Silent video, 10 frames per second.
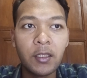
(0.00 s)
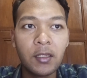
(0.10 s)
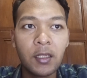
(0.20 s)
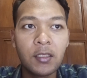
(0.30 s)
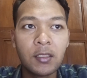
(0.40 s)

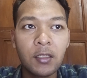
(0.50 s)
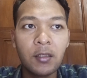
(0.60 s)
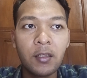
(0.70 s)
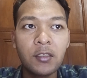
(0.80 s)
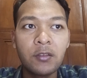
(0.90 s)
it does not
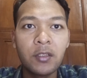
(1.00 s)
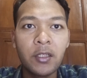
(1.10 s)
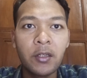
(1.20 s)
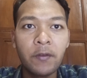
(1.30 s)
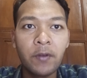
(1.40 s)
necessarily
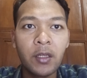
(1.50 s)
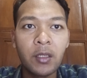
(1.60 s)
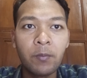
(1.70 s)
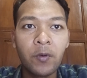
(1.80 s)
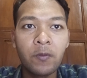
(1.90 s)
reflect
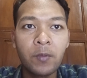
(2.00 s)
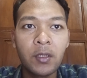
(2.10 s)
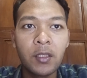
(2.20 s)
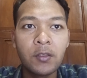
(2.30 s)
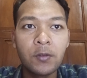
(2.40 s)

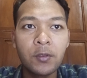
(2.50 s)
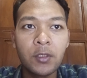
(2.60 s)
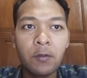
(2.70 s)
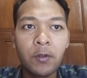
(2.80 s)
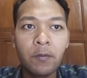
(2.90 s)
improvement in
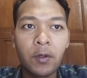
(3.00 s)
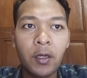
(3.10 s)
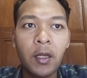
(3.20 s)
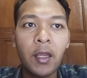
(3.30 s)
social welfare,